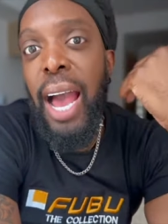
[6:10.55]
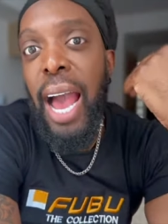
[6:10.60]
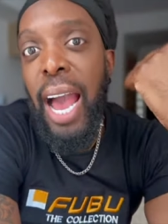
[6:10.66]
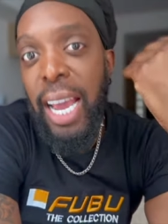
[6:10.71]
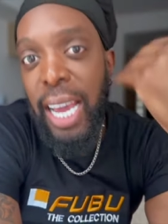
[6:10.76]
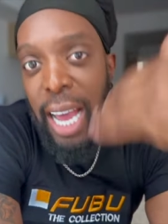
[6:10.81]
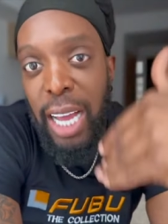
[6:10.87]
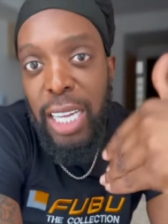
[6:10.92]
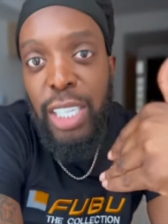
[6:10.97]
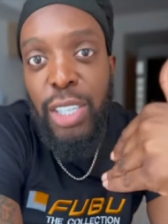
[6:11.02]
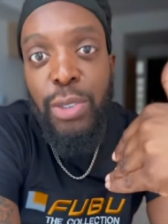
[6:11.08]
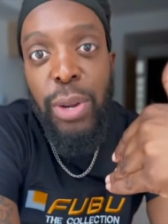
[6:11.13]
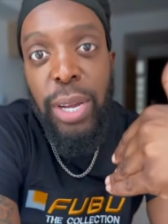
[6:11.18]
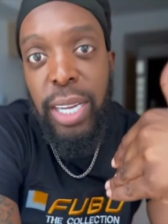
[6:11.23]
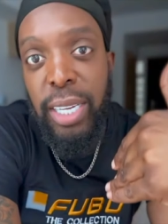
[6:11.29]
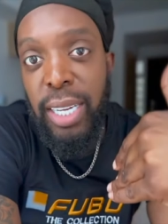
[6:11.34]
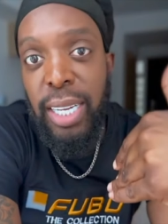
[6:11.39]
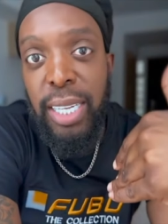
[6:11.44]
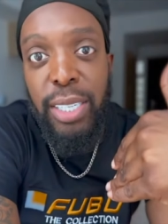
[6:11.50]
I got
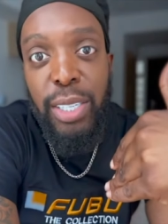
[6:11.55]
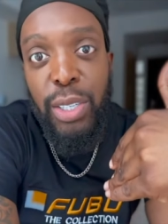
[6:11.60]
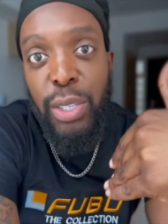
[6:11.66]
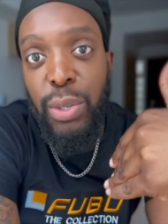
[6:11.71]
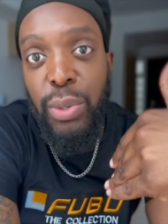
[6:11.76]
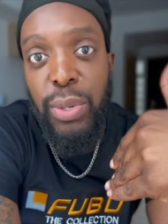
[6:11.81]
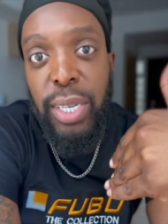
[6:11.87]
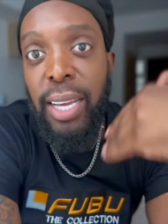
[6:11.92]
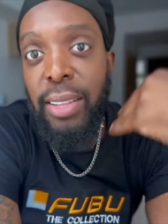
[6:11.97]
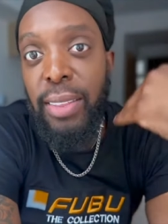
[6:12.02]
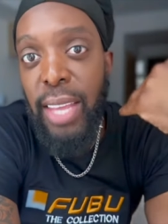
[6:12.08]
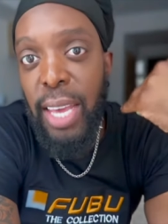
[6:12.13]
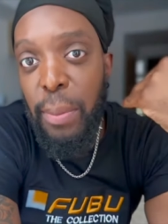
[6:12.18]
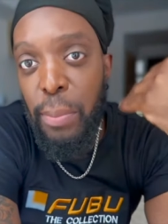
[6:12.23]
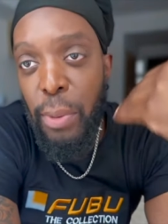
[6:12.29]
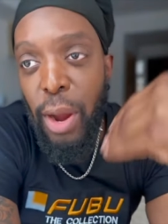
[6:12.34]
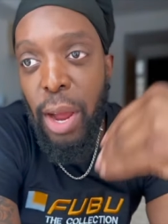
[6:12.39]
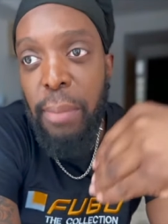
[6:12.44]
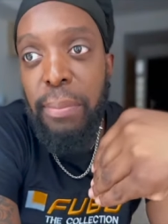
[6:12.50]
straight into it. They
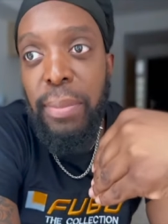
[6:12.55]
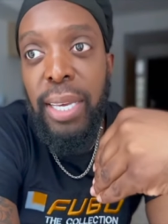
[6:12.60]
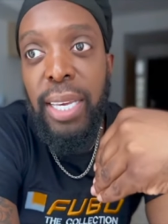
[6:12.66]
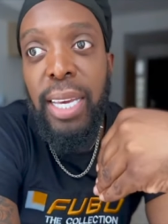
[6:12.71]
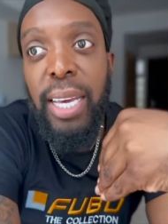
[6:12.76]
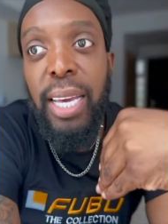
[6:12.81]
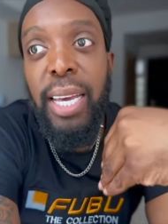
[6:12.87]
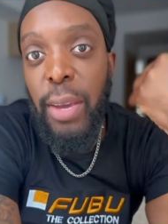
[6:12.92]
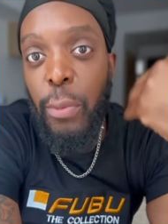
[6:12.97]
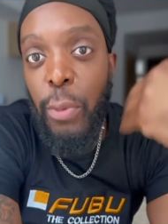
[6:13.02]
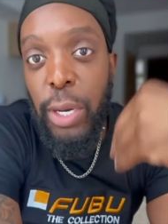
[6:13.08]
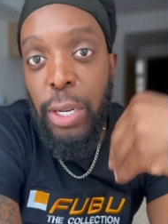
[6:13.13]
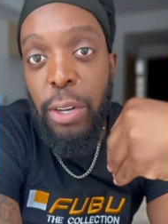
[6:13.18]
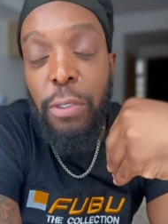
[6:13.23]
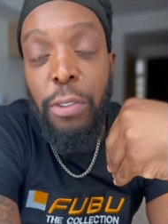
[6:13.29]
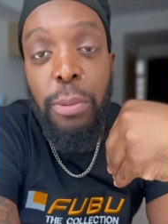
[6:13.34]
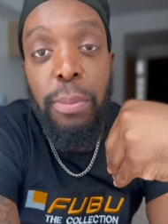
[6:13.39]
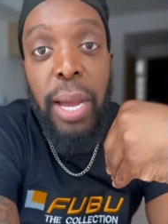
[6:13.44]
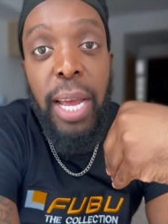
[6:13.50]
brought me in, went
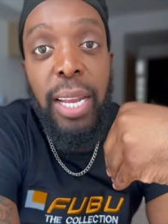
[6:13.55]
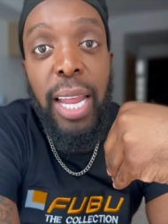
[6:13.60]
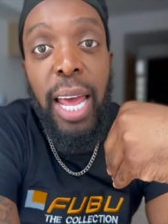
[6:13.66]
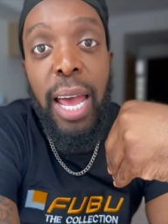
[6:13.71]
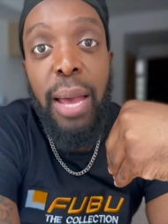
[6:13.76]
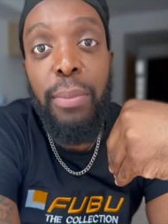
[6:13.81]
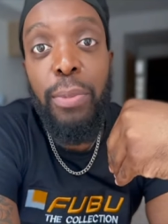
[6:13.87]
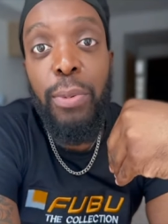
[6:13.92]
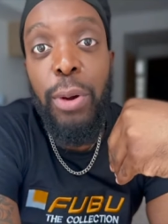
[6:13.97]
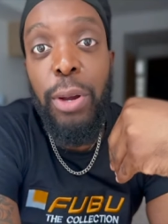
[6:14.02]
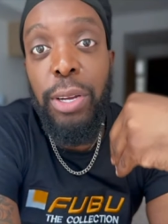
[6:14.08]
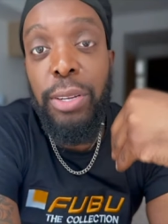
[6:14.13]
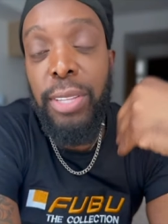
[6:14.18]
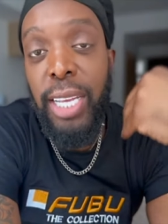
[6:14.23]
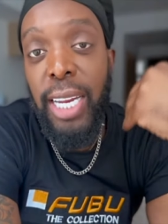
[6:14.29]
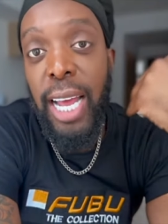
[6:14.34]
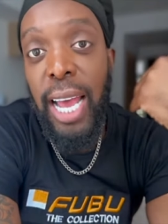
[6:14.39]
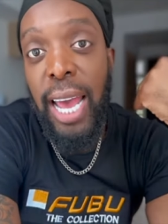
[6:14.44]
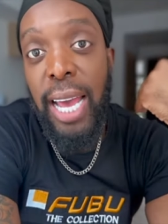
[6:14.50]
over my lab work
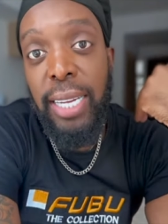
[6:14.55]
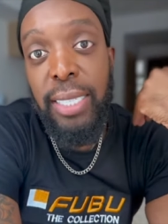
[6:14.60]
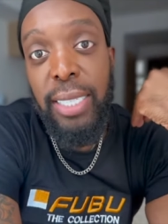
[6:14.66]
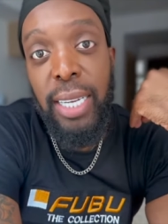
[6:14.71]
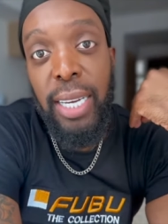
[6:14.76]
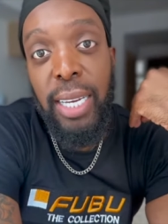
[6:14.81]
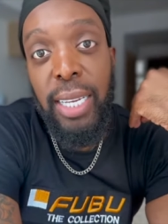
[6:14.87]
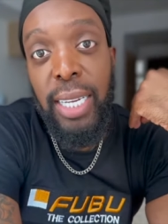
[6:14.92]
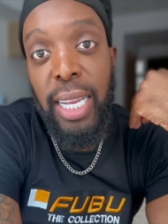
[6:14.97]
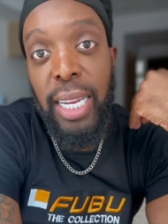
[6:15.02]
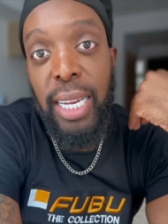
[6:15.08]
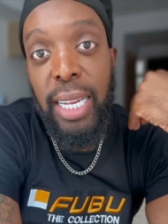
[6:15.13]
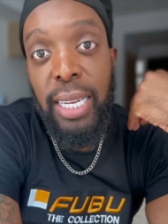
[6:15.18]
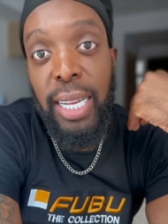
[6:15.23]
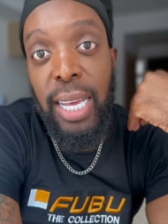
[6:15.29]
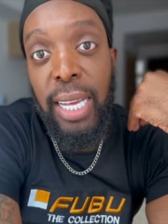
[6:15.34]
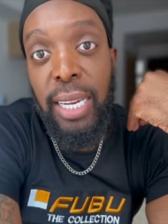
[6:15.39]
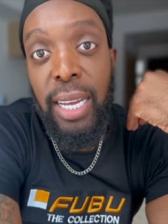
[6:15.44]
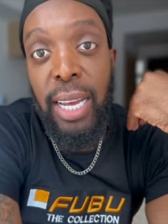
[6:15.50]
that I had done in
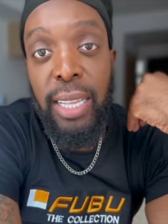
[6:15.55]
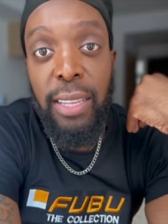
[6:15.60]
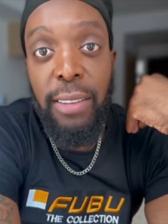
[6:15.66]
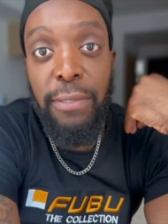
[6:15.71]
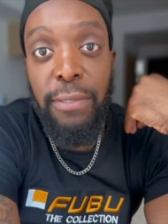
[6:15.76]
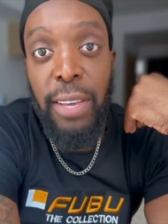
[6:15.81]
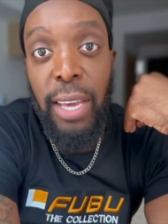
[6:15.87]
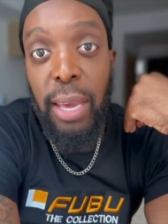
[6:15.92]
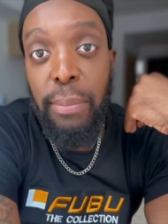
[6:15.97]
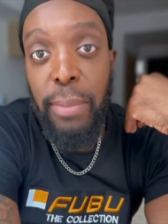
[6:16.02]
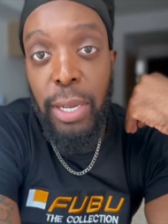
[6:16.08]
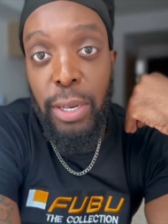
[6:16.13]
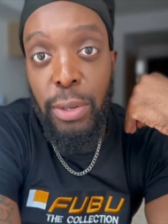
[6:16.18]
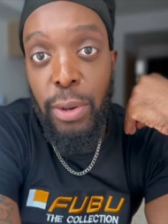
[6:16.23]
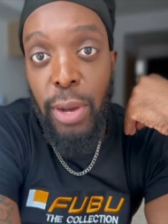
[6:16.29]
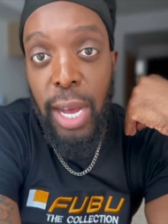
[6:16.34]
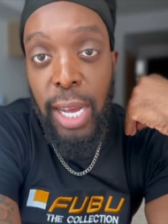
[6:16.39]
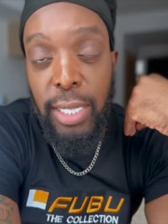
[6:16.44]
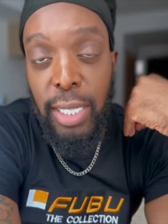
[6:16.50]
Atlanta at the VA Medical
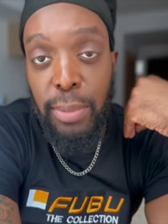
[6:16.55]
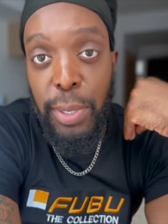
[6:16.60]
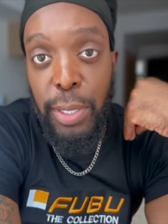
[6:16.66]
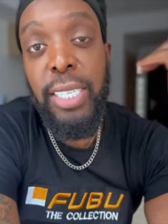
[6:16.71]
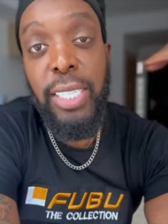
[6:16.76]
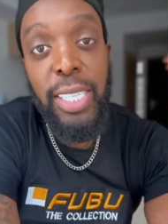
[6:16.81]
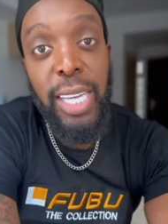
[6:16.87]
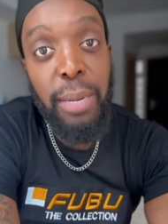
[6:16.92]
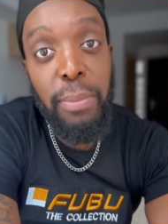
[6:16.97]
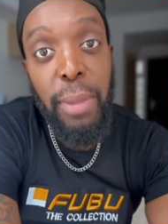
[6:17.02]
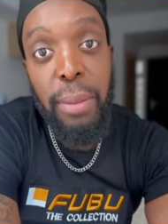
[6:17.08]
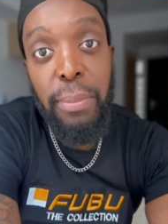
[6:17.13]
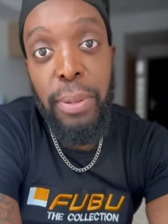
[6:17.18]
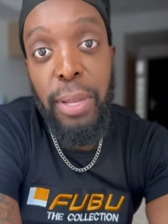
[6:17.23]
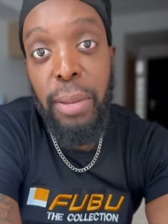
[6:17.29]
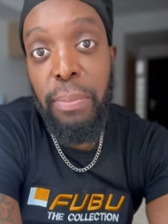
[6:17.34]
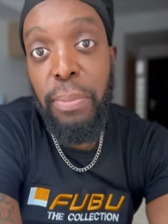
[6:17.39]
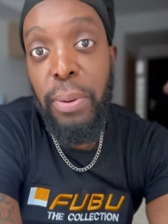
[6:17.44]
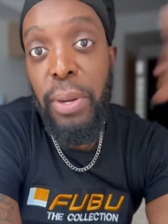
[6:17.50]
Hospital, checked my
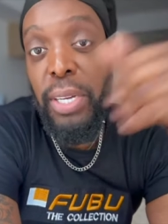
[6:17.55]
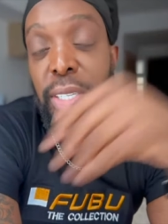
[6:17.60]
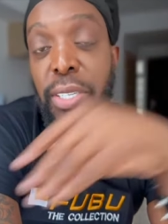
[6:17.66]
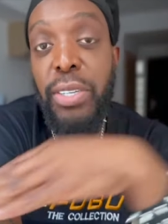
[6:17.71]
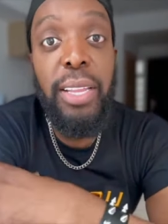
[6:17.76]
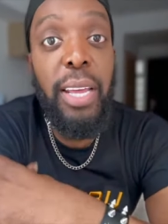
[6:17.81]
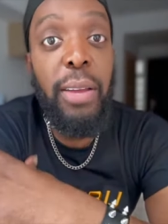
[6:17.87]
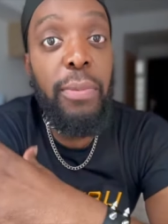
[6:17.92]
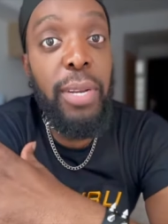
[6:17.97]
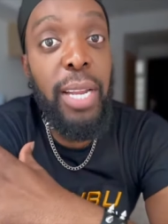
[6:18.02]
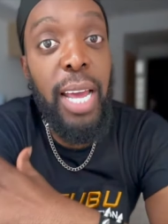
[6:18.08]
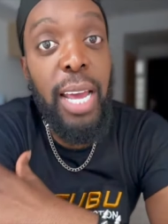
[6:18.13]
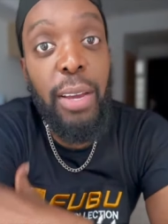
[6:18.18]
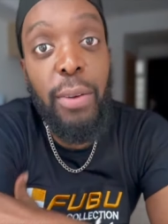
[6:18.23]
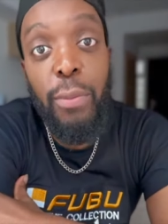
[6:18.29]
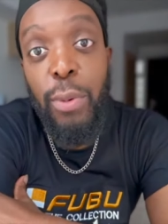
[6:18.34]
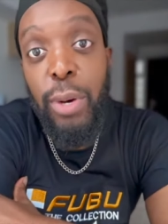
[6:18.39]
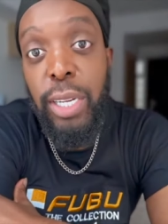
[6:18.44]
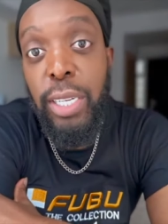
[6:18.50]
blood pressure. They were like,
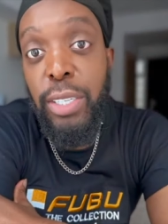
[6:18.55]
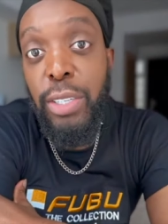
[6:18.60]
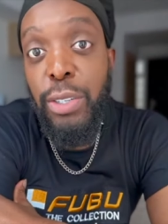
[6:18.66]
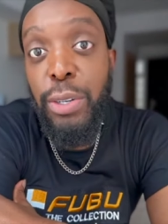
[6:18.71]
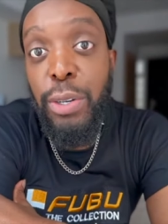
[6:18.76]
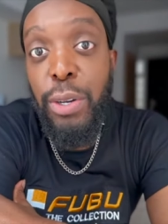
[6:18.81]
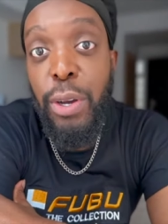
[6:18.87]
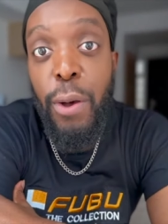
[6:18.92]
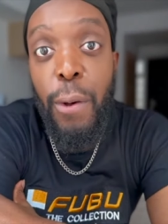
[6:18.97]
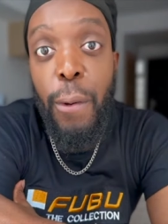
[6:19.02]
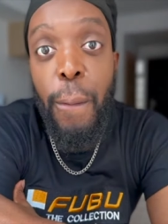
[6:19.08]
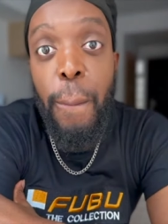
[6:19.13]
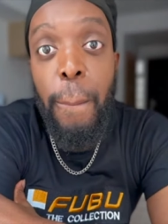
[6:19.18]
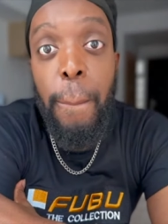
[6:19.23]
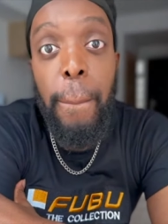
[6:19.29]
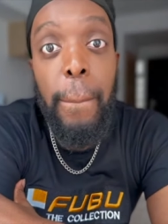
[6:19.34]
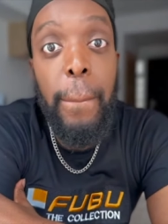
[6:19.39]
What is your goal?